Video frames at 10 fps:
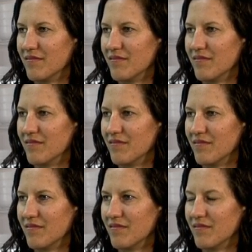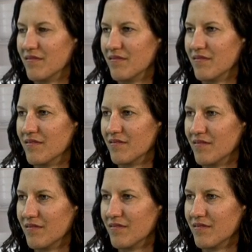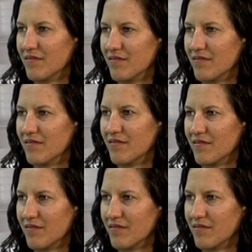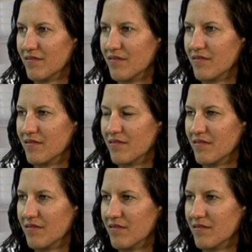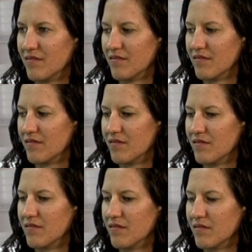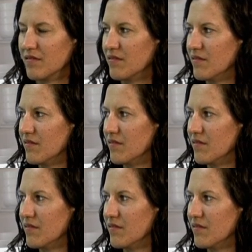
No words are spoken by the person on screen.